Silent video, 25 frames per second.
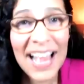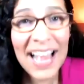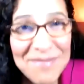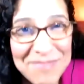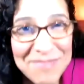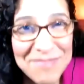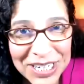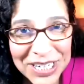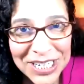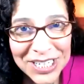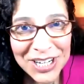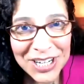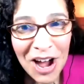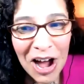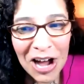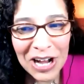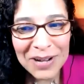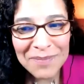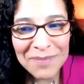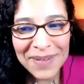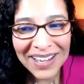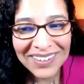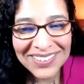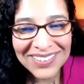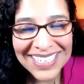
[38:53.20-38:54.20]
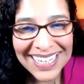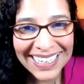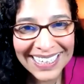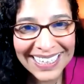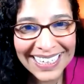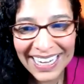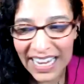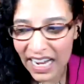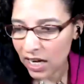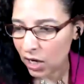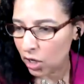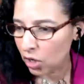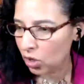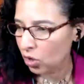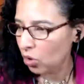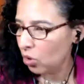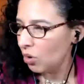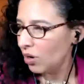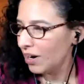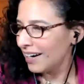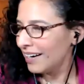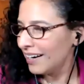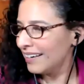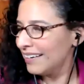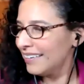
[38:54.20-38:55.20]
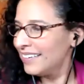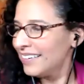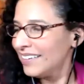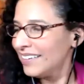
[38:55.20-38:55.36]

I'm gonna talk about da-da-da, or